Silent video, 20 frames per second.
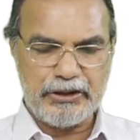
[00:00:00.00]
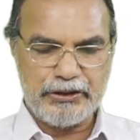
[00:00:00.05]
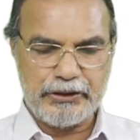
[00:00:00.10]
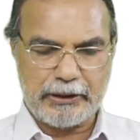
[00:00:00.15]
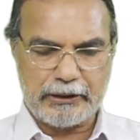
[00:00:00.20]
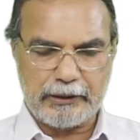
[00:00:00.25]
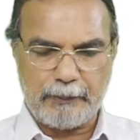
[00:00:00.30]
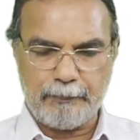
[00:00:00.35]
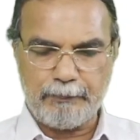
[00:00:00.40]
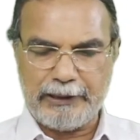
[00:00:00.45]
are
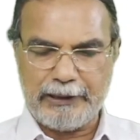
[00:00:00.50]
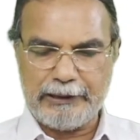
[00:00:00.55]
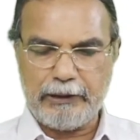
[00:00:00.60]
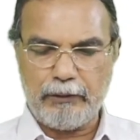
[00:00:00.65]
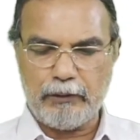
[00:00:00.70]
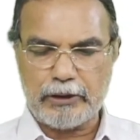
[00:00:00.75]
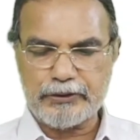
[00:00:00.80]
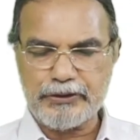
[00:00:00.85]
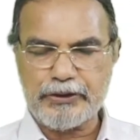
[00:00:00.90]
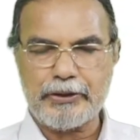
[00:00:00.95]
completely
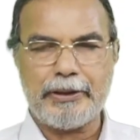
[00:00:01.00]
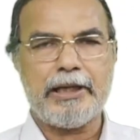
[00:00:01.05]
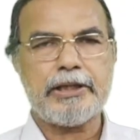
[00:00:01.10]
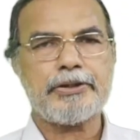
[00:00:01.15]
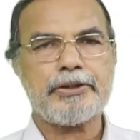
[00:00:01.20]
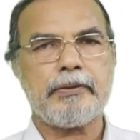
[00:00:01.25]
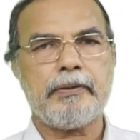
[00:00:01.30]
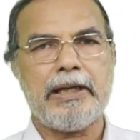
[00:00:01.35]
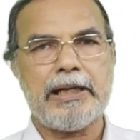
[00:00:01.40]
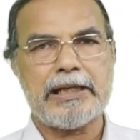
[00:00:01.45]
oxidized to
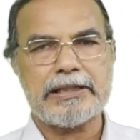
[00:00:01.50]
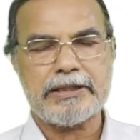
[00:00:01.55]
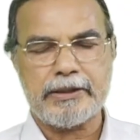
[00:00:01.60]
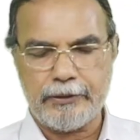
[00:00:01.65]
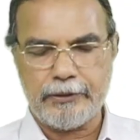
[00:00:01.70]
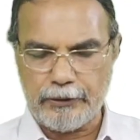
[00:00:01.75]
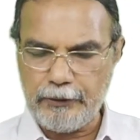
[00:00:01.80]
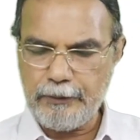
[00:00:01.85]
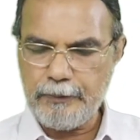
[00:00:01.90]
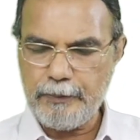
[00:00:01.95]
the acid
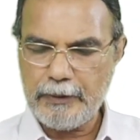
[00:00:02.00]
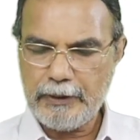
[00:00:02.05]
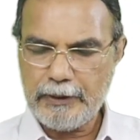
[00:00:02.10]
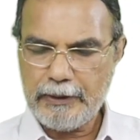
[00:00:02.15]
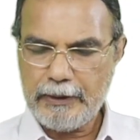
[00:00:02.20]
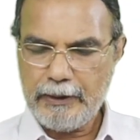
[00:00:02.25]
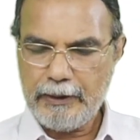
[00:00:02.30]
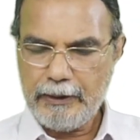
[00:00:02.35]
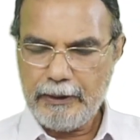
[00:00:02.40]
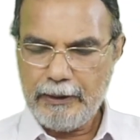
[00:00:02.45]
group,
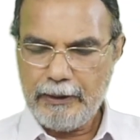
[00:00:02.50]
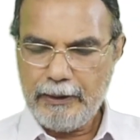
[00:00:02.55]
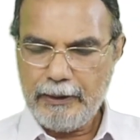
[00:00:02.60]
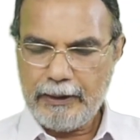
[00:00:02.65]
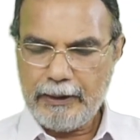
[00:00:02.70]
and